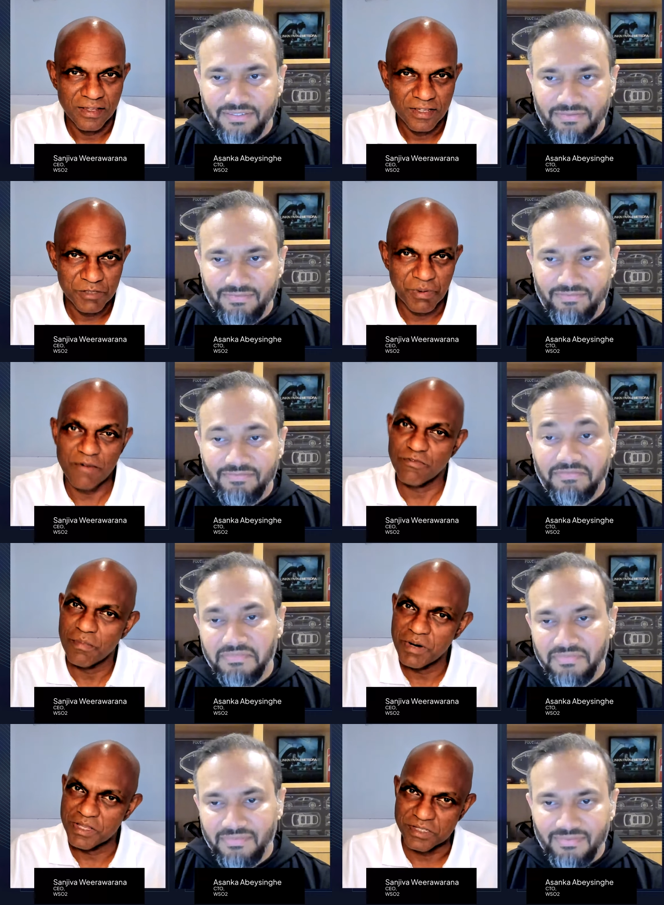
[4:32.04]
Speaker 1: It's
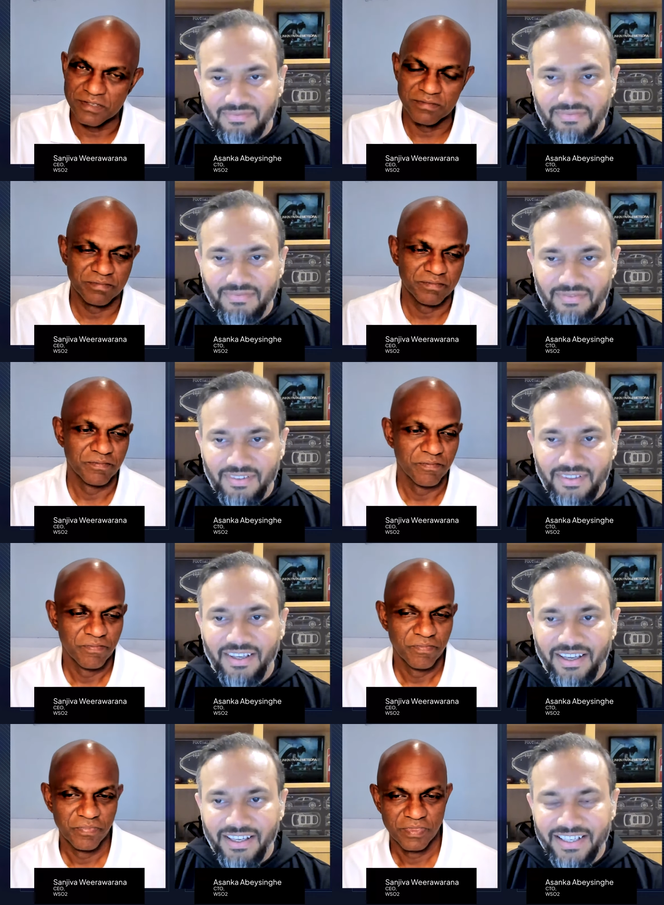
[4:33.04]
platformless.
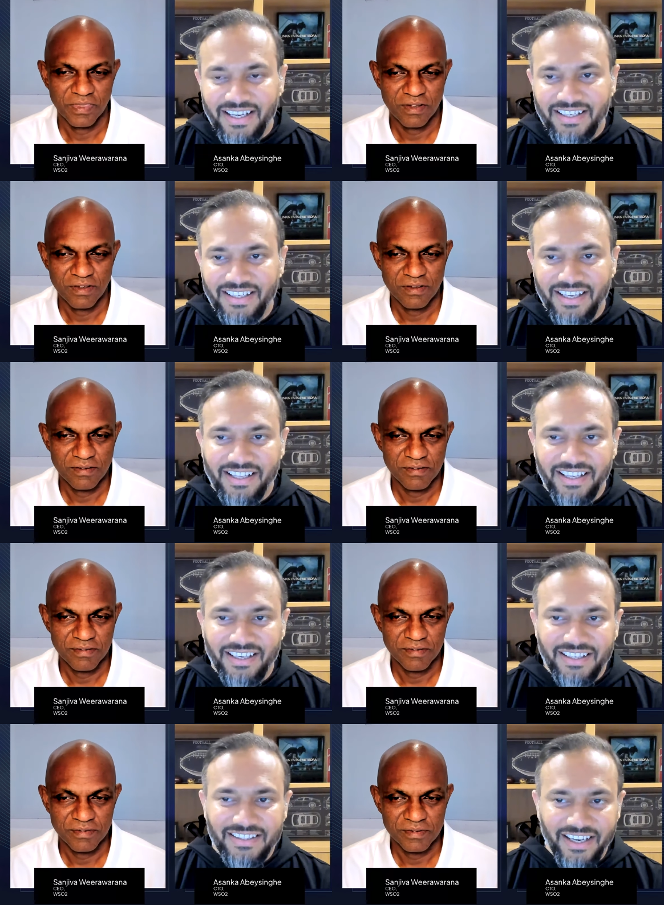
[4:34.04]
Speaker 2: Exactly. I think
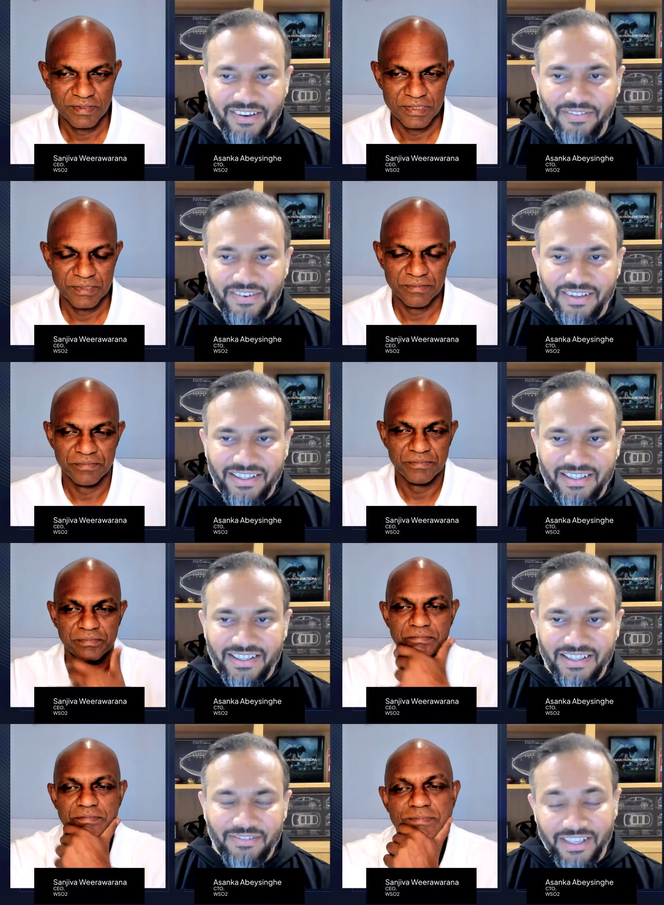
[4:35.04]
in the tech world,
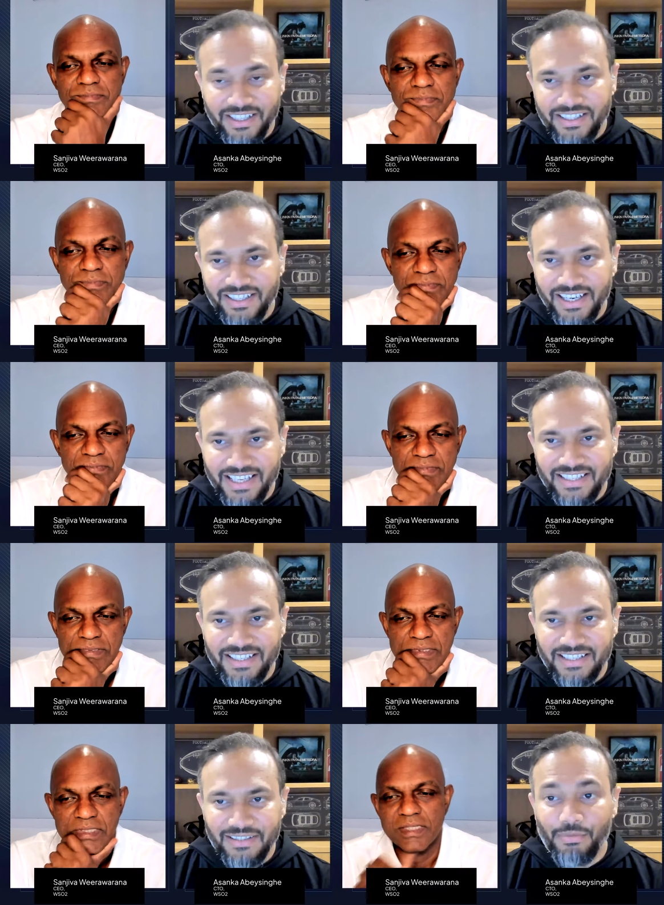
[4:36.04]
uh, world less
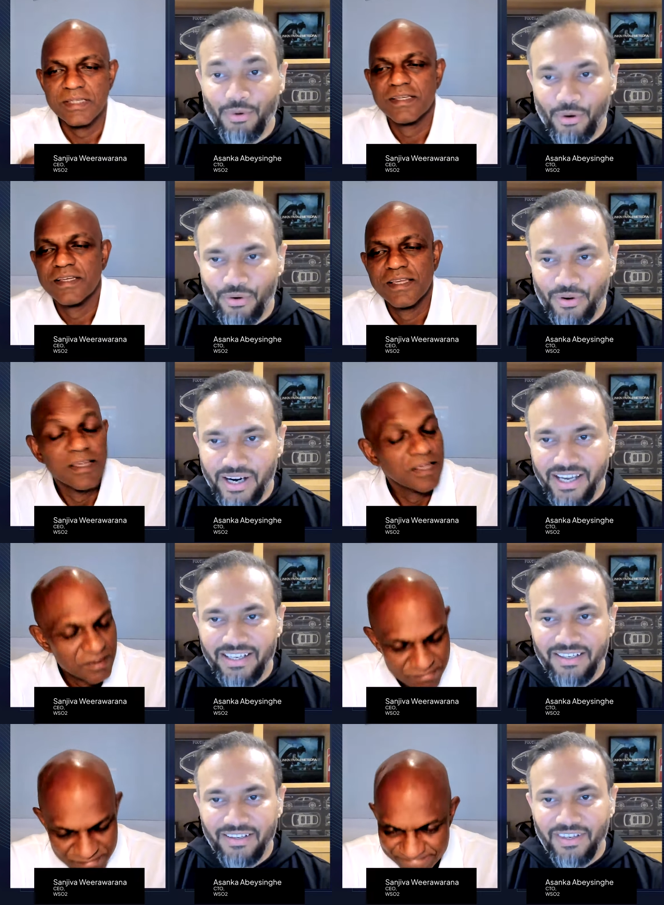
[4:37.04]
is more,
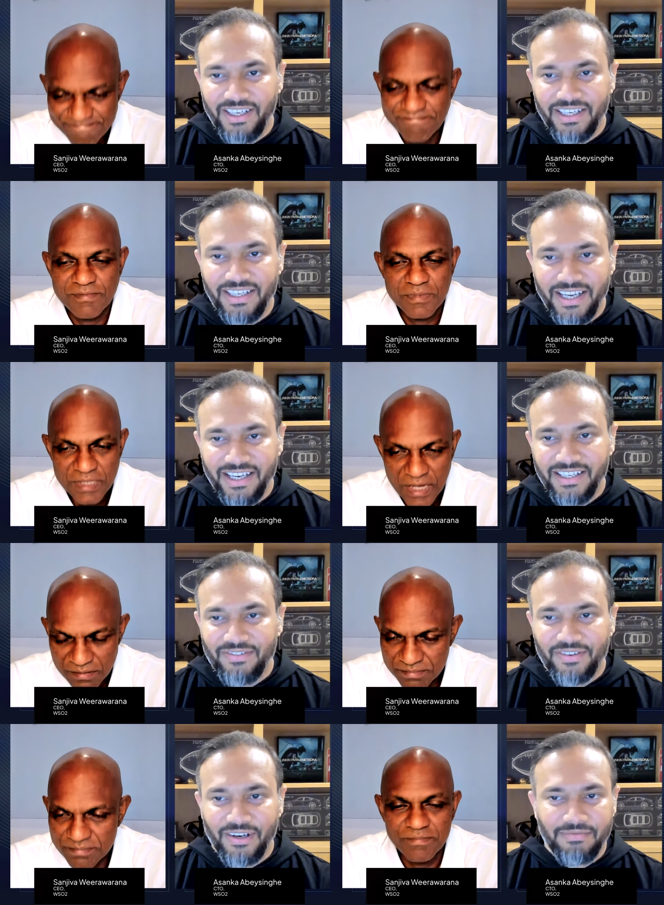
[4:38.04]
right? We get yeah.
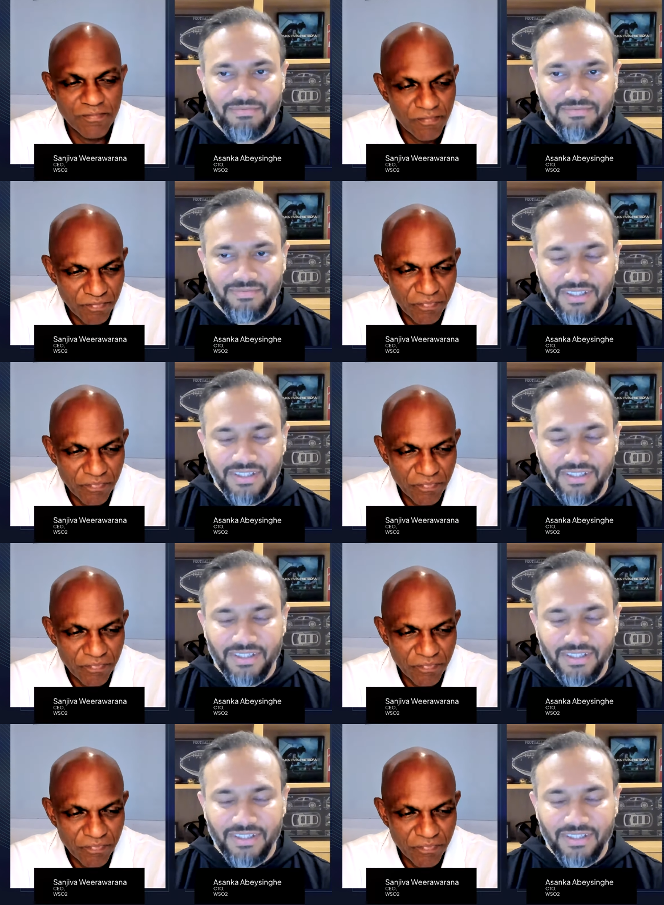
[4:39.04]
it from